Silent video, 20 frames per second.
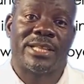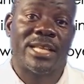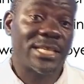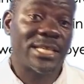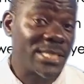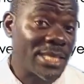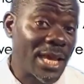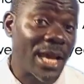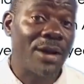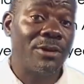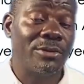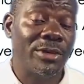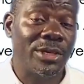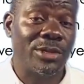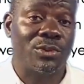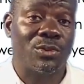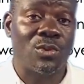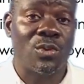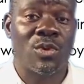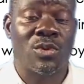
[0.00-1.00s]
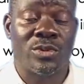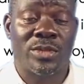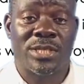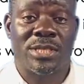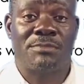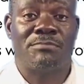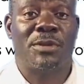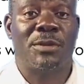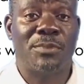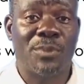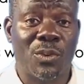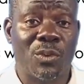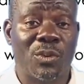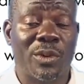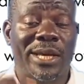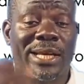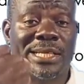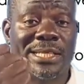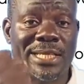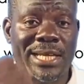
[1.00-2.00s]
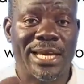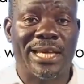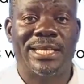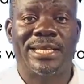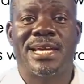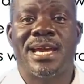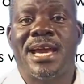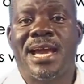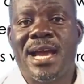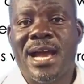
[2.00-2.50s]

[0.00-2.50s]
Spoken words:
That's how it was. People were tied